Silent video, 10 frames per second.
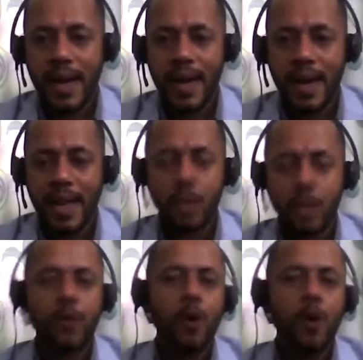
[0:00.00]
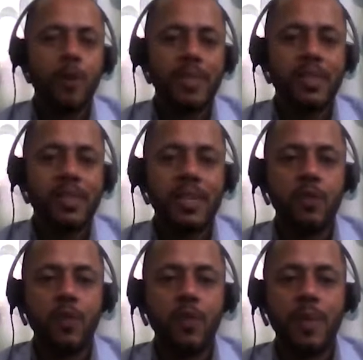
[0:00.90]
as of now on my screen, you
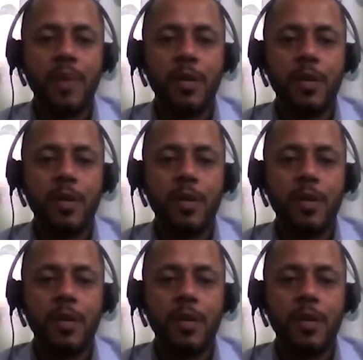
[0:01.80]
would be able to